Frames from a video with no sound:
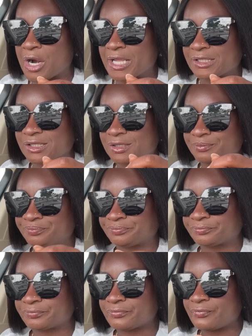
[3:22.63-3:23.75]
it.
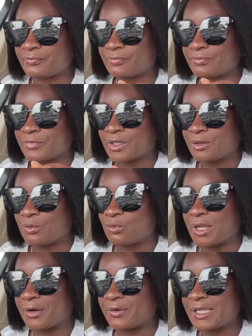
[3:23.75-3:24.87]

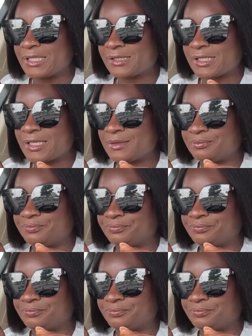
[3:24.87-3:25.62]
Where is it?